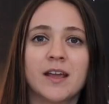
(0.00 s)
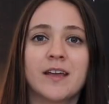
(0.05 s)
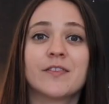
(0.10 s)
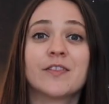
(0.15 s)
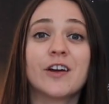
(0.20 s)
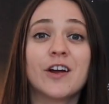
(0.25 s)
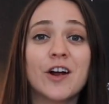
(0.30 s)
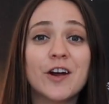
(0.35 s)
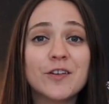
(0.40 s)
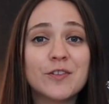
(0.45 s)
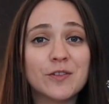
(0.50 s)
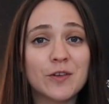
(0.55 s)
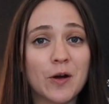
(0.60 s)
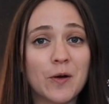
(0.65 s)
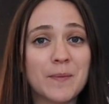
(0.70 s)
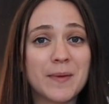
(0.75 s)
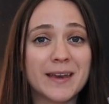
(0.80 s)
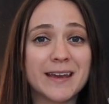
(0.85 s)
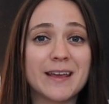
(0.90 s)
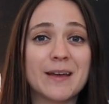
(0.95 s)
There are so
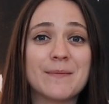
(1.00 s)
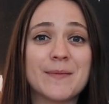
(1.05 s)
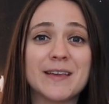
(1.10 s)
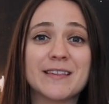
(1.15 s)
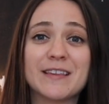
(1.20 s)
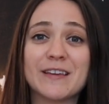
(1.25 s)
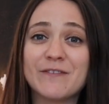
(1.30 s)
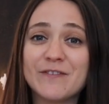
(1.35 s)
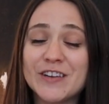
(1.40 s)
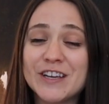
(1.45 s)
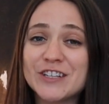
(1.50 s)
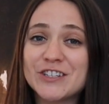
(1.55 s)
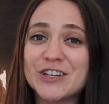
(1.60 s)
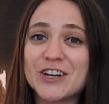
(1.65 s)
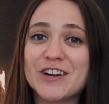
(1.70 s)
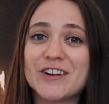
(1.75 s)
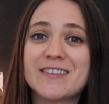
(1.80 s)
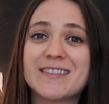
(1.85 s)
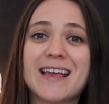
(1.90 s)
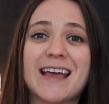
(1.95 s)
many amazing
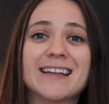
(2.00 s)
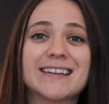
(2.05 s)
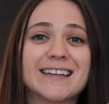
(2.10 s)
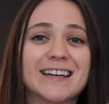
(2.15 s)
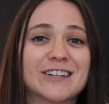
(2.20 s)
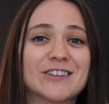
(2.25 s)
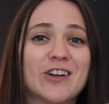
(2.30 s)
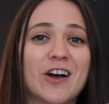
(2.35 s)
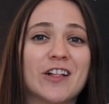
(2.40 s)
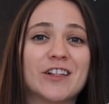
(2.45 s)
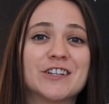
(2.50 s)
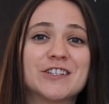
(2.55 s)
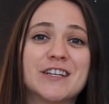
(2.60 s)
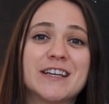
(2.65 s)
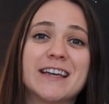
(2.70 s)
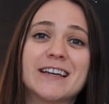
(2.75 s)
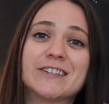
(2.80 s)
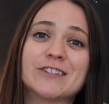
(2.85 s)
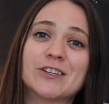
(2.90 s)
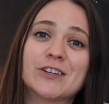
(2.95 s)
features and technology
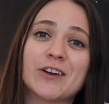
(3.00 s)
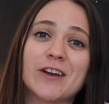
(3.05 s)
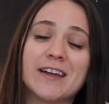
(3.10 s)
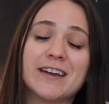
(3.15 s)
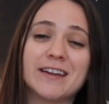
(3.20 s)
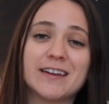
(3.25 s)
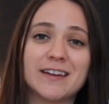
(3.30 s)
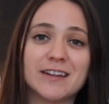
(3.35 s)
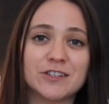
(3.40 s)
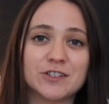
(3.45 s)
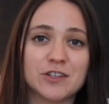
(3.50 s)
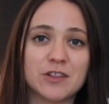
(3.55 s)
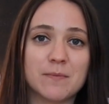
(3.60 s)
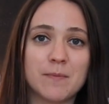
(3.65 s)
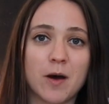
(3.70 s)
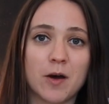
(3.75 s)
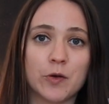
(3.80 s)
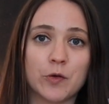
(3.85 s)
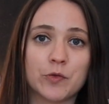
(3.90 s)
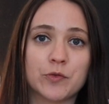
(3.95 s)
integrated into the
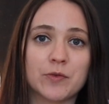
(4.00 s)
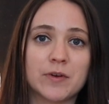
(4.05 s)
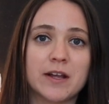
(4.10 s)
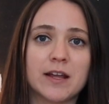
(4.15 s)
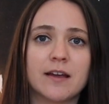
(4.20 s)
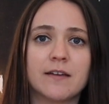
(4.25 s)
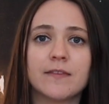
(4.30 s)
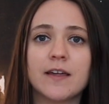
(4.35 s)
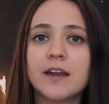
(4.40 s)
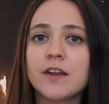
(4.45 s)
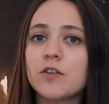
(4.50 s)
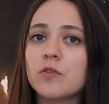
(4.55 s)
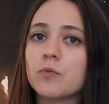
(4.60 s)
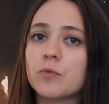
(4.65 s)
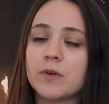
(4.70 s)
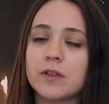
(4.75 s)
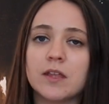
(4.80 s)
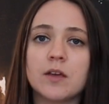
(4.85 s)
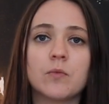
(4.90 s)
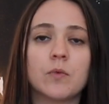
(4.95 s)
Model 3, and that is
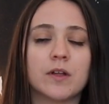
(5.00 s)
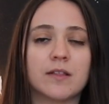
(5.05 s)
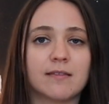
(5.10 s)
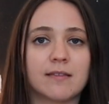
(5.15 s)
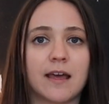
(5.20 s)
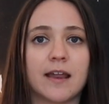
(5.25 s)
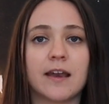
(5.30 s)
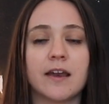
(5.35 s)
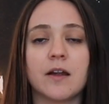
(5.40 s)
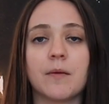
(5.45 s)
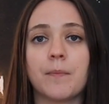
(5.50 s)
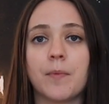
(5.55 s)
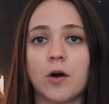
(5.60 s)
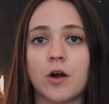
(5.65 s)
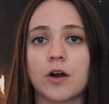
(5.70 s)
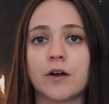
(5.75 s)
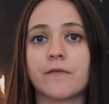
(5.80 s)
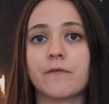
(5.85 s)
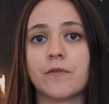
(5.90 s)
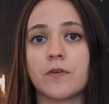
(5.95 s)
really what set it
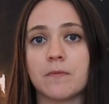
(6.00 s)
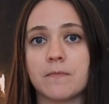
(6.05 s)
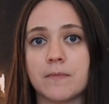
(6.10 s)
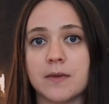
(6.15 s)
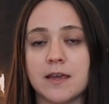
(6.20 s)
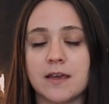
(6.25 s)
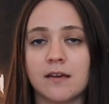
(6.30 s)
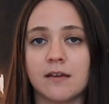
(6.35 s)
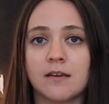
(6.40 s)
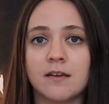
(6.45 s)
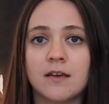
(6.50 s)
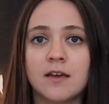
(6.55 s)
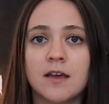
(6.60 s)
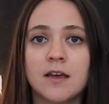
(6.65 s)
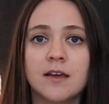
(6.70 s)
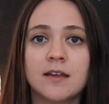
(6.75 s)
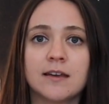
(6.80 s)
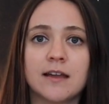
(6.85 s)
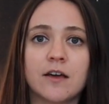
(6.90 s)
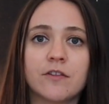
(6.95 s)
apart for me.
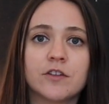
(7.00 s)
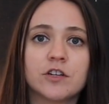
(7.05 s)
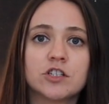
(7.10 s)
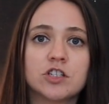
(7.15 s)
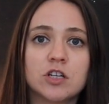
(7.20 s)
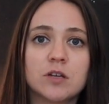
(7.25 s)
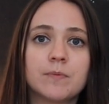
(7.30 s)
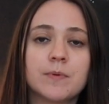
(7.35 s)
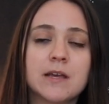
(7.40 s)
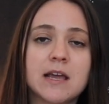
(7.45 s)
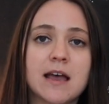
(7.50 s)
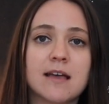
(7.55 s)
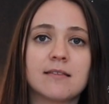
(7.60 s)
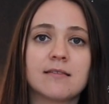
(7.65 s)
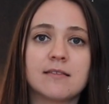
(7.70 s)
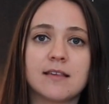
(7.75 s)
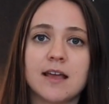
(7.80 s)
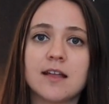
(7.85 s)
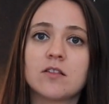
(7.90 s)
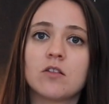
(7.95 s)
Now, the GPS
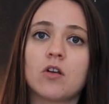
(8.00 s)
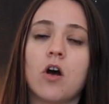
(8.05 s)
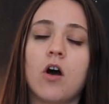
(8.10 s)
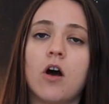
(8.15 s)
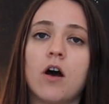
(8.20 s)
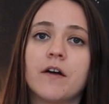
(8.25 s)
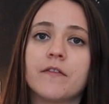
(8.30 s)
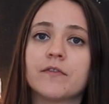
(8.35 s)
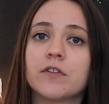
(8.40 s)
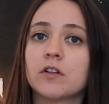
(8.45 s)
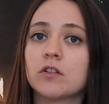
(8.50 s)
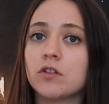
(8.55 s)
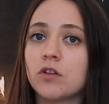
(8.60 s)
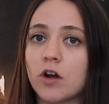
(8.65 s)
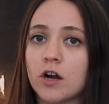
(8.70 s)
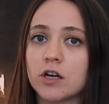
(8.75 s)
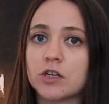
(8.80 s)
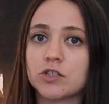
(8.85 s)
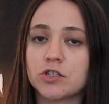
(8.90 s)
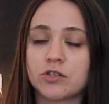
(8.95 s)
sits on the
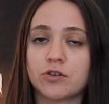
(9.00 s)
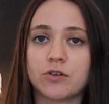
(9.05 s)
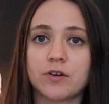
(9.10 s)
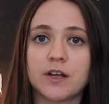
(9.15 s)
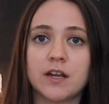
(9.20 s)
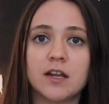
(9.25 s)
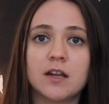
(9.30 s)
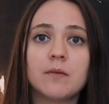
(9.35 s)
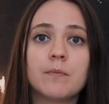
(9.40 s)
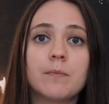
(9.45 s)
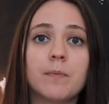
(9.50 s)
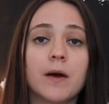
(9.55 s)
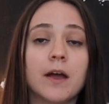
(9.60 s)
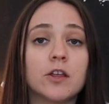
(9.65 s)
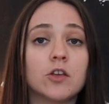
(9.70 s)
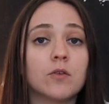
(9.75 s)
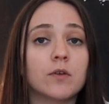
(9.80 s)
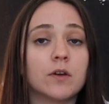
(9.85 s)
large screen, but you